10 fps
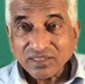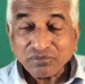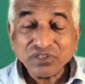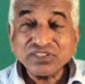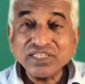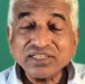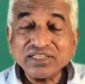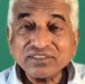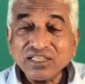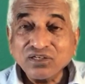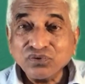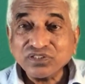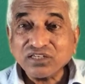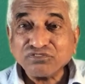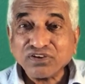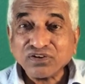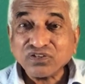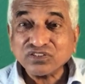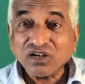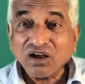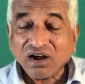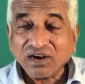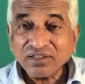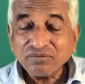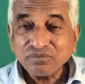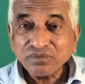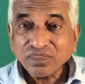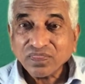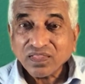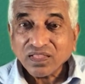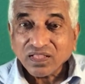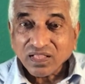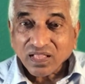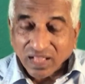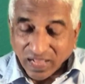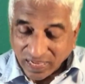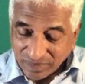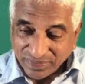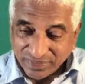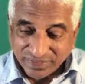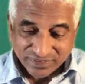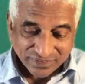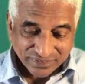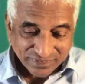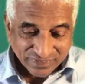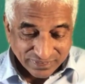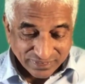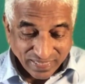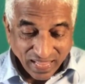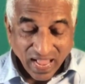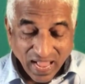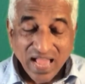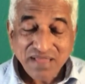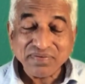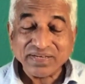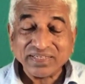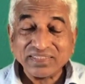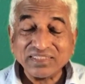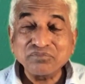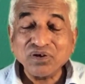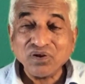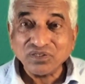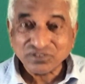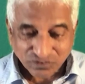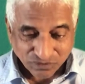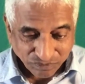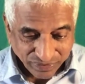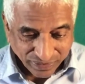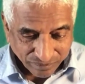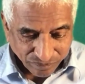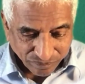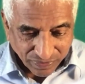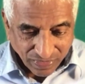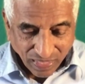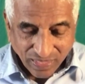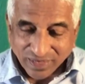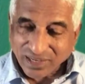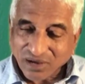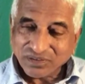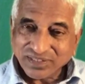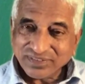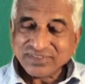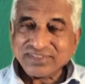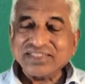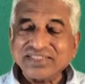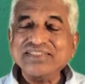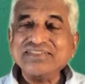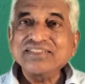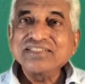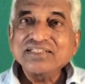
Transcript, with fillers: because they, they looked at Pharaoh as a god, I made it. He said, I made it. It belongs to me. Now, another thing is